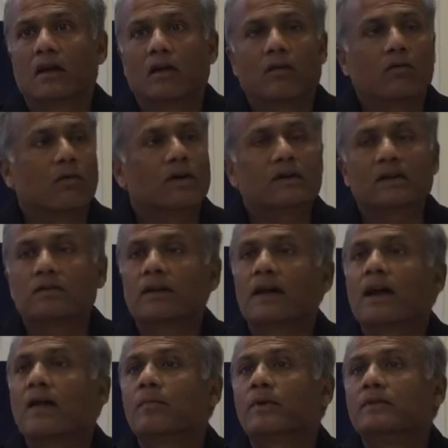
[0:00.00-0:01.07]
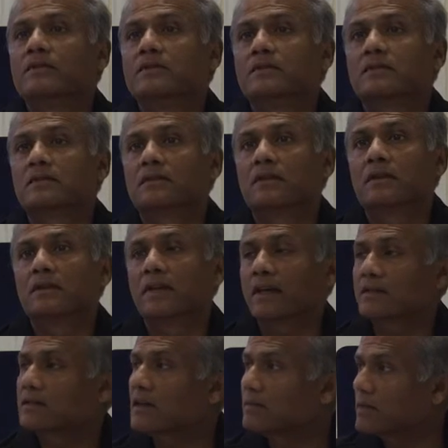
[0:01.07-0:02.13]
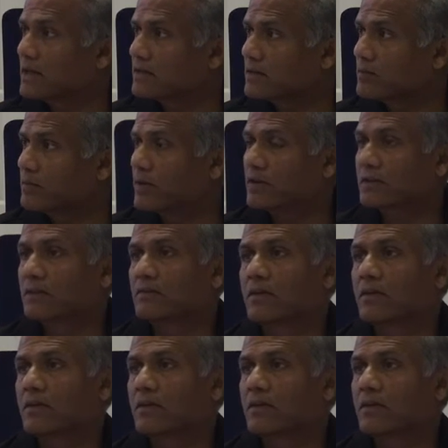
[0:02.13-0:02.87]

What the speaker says: Whatever happens, next time I see person,